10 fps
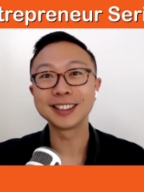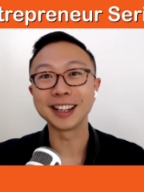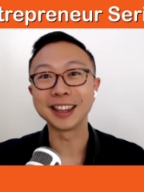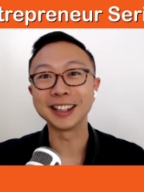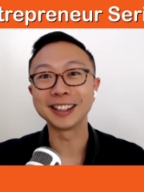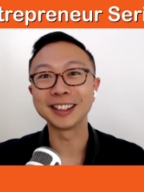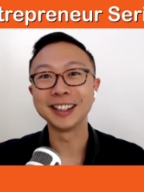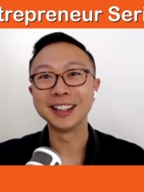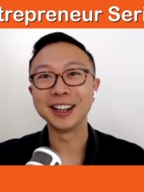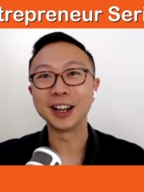I think
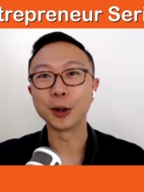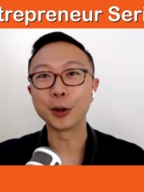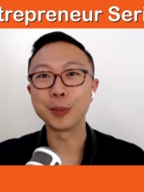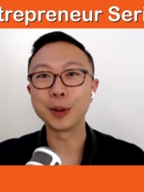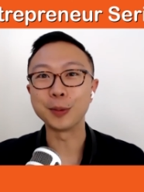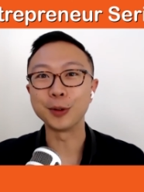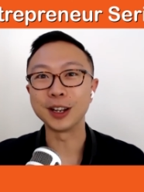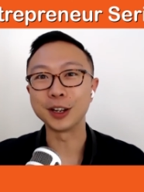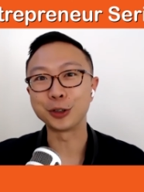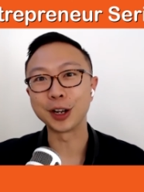a lot of people need
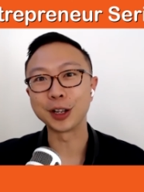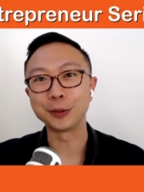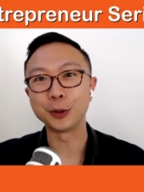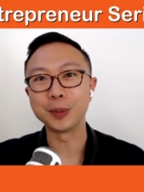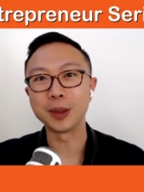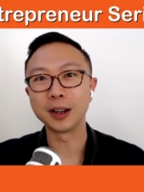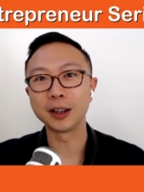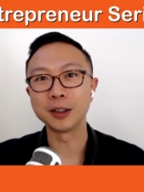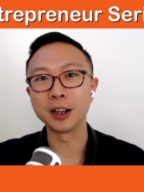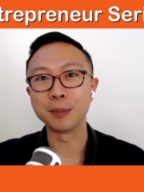to transform that
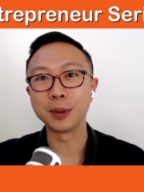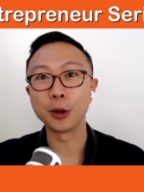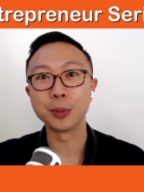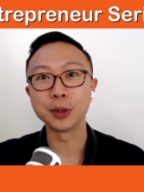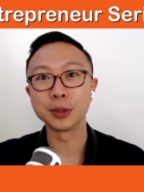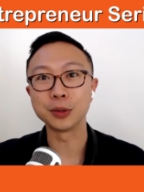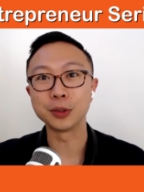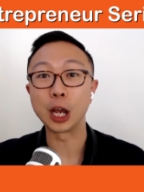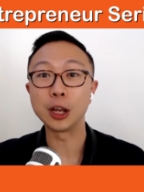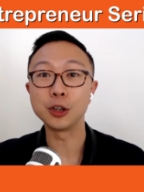and be open to
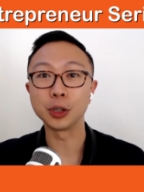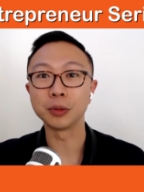changing.